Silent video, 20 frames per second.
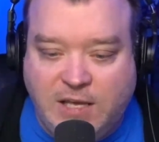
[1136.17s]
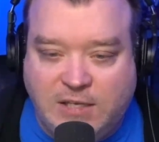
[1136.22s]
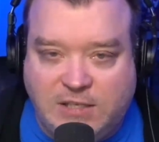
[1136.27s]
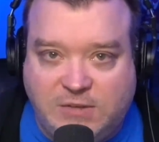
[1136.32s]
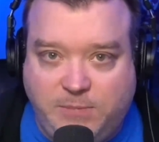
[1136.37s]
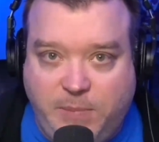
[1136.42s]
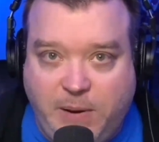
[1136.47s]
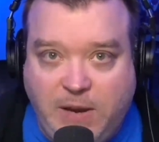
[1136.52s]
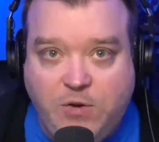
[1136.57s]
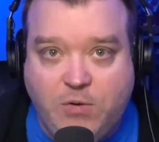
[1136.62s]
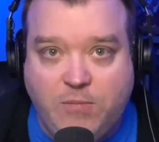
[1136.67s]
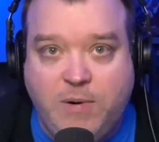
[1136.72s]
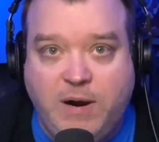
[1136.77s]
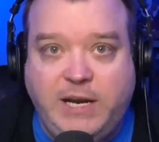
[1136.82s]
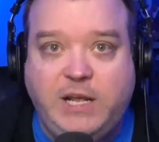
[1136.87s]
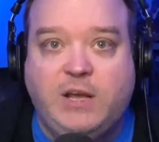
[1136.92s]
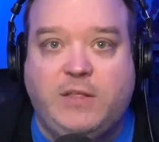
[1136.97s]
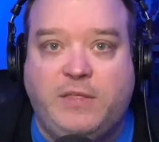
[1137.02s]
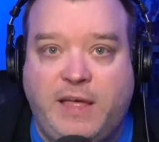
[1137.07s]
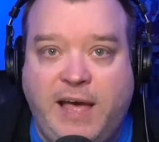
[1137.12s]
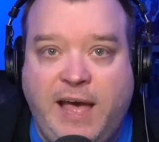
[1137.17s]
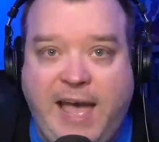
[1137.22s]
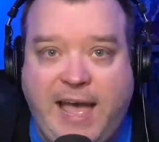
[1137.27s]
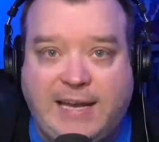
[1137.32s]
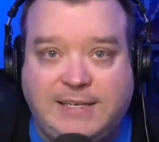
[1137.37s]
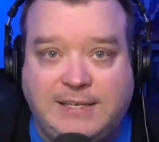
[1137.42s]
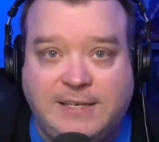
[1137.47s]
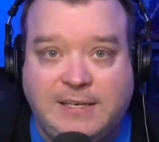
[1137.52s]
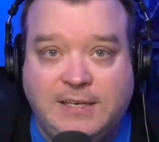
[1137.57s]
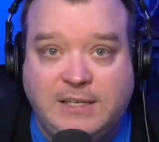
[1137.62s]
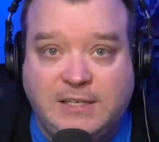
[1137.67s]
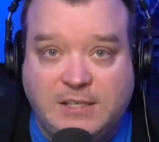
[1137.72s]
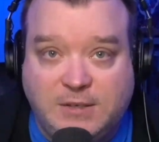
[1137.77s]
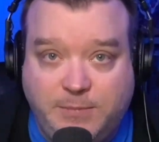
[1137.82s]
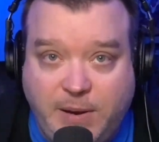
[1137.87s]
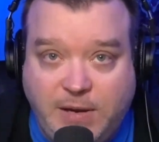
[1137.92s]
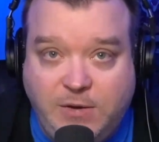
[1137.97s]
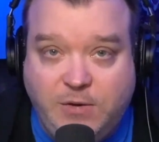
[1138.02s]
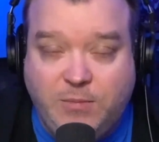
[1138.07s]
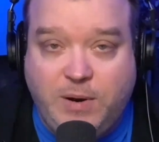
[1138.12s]
Spend your money on that.
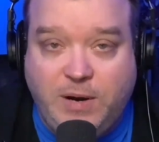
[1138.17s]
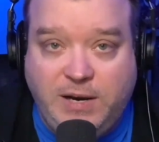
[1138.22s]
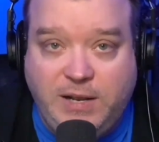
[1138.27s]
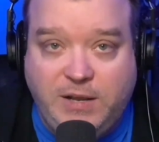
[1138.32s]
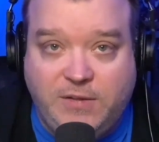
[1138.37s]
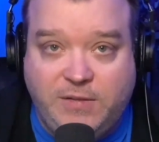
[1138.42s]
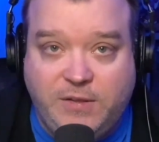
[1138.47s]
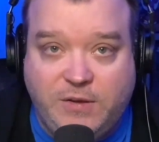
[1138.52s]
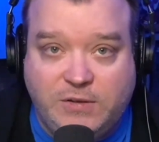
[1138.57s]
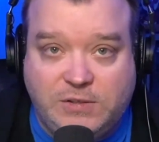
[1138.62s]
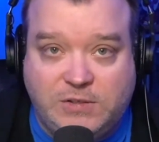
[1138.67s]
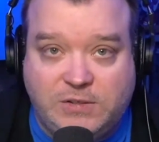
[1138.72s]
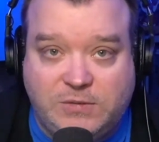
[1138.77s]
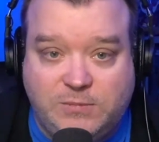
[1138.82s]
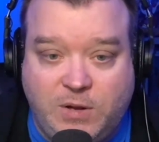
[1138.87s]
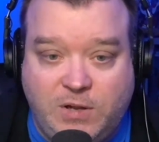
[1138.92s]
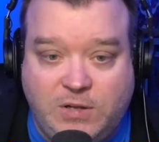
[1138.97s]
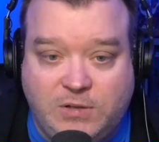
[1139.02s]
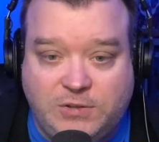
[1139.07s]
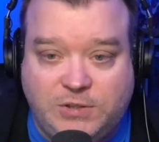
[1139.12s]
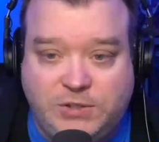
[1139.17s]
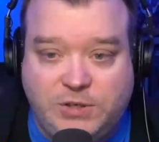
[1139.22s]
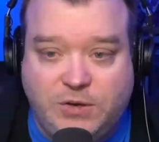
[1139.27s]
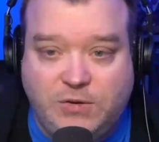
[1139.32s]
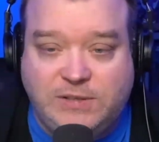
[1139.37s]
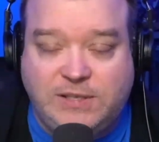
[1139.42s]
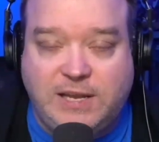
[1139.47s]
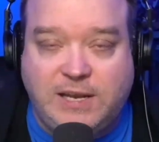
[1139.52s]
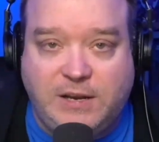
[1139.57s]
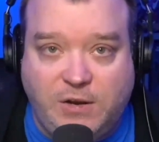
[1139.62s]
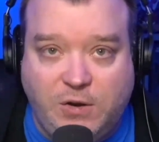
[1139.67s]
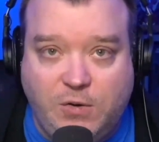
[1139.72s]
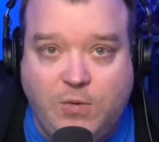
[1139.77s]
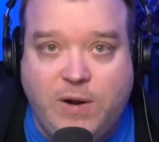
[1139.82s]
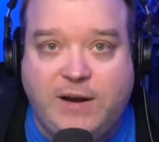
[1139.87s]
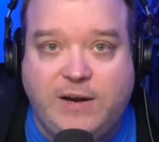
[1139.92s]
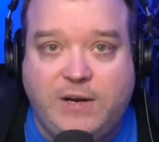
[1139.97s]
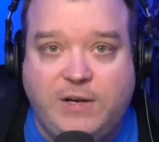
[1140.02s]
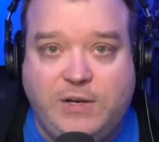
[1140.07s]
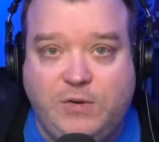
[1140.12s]
Spend your money on those smaller shows that knew
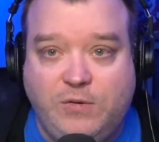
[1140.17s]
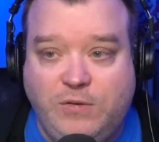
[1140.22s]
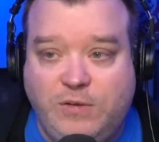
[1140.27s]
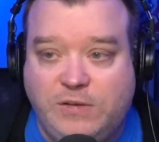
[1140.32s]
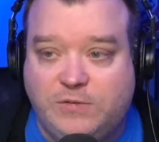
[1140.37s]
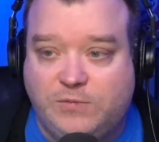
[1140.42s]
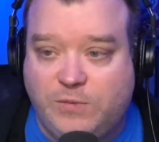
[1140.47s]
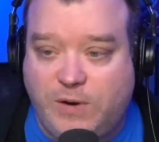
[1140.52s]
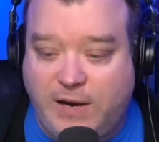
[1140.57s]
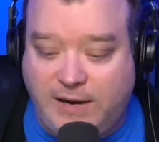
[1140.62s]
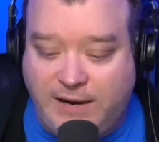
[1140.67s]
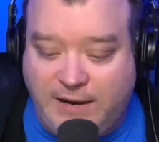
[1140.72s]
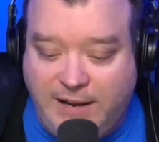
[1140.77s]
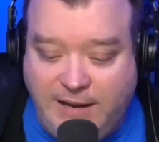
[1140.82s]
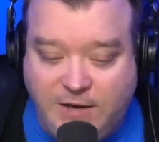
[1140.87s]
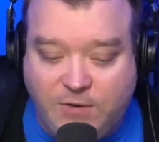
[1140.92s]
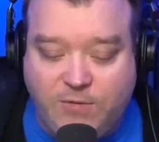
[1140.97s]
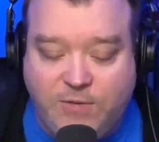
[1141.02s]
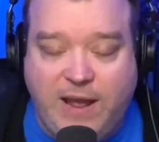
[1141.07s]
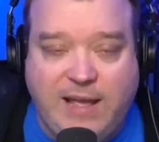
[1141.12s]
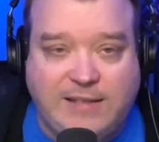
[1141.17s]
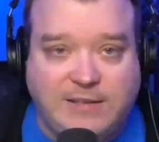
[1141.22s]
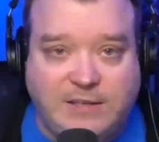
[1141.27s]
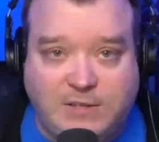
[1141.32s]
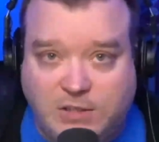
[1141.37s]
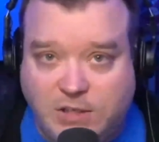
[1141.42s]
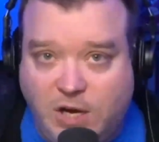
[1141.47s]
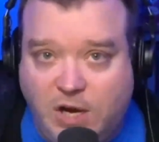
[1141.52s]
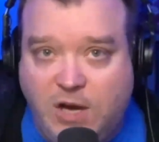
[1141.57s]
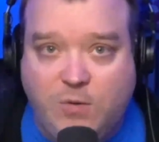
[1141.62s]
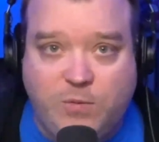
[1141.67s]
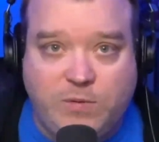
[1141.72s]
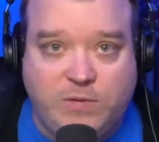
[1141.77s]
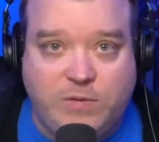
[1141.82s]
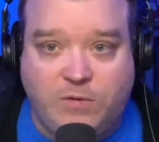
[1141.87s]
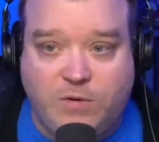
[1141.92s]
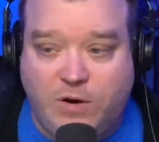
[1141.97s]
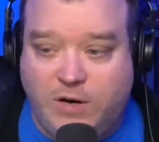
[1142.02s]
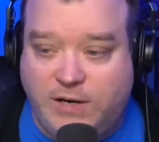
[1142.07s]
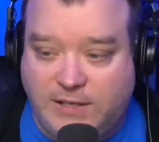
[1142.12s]
how to do this right and interact and talk with
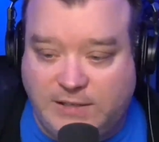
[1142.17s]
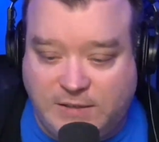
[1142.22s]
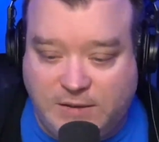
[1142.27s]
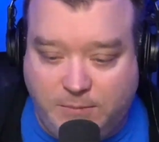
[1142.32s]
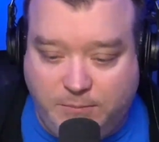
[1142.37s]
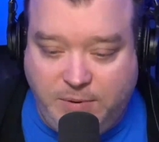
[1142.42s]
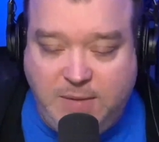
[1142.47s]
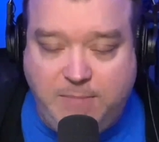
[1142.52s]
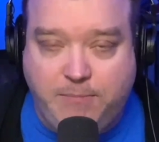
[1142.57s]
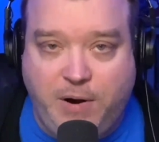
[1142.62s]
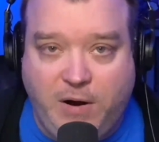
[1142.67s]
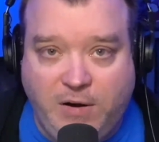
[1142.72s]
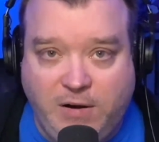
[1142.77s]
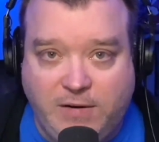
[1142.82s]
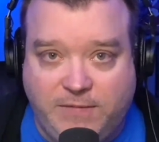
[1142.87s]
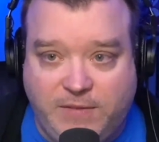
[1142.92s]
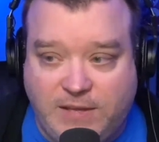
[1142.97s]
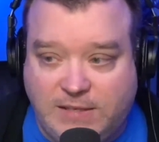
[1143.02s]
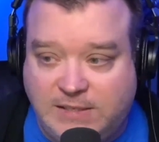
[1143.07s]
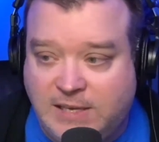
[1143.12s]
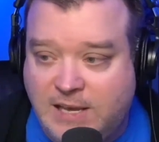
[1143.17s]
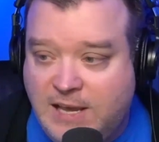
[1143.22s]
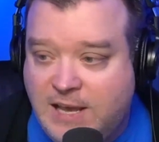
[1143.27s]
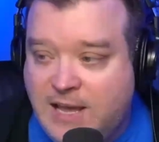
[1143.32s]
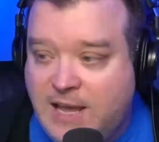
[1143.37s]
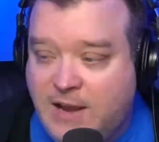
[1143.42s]
their audience be part of this.